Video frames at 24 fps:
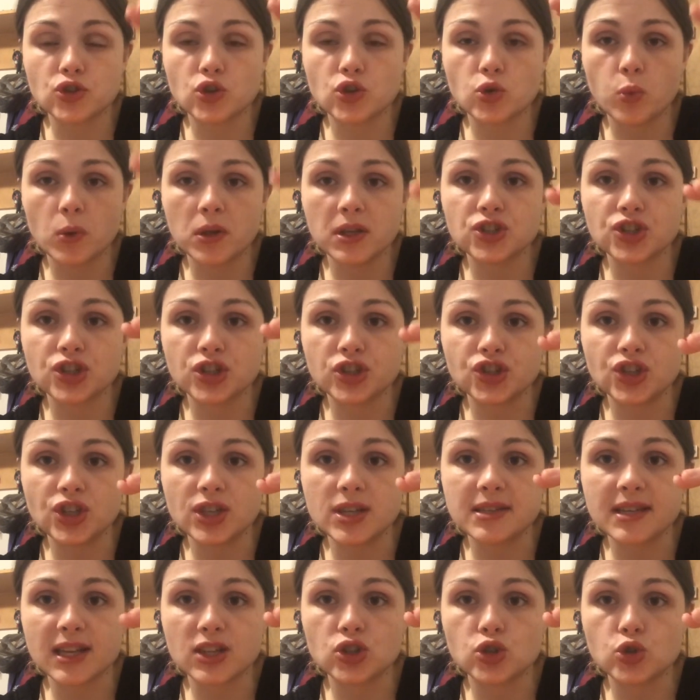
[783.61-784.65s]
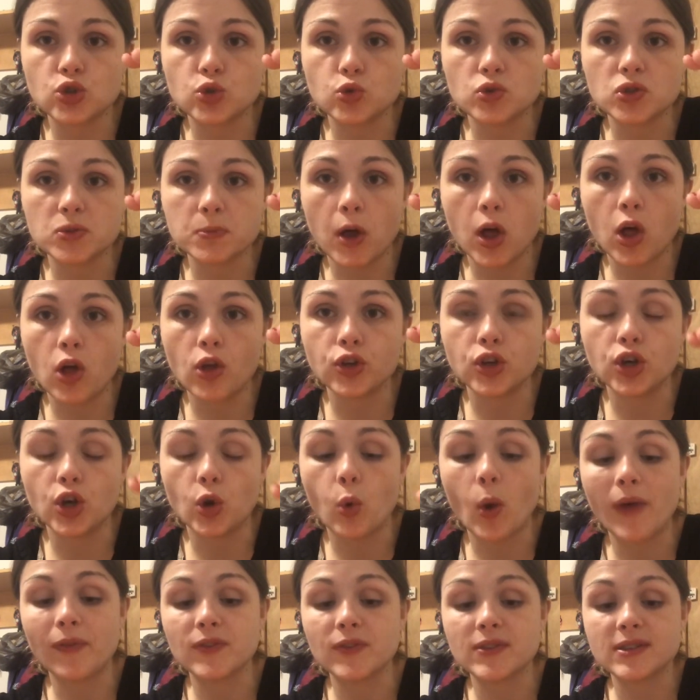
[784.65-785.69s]
So once your cheese gets too small, you
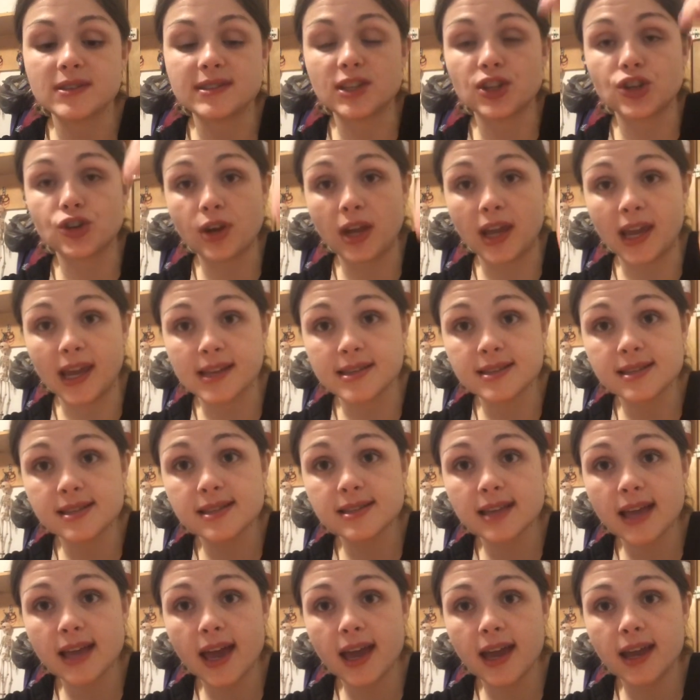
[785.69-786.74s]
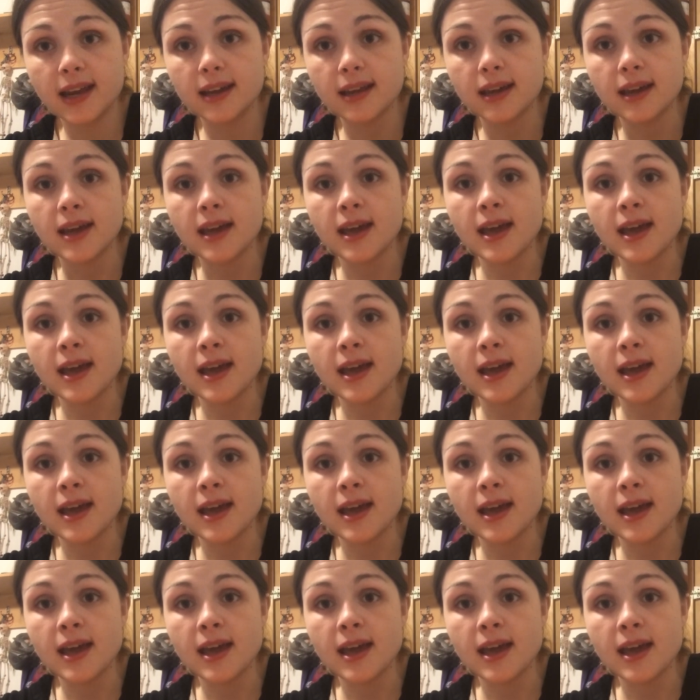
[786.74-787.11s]
don't have to stick your hands inside.